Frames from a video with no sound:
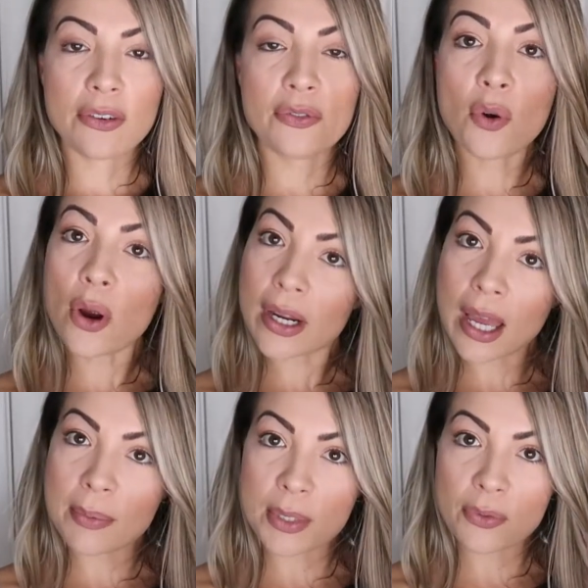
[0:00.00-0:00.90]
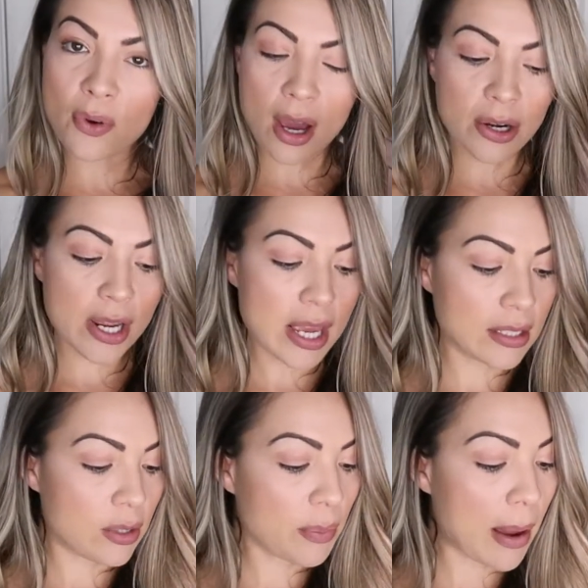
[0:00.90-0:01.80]
4 cups of water
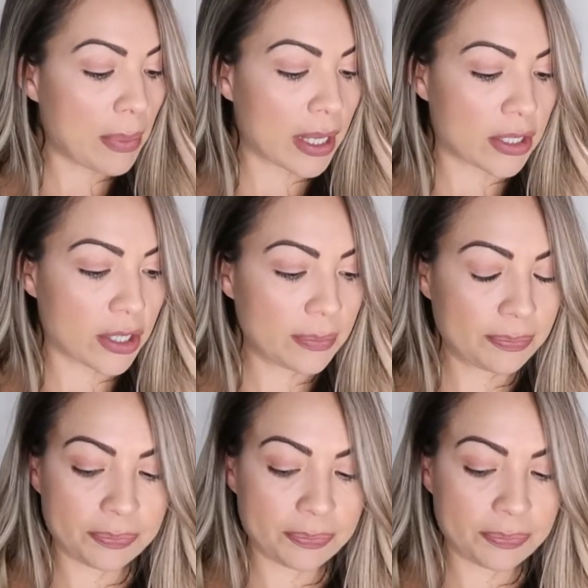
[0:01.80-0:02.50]
into my blender.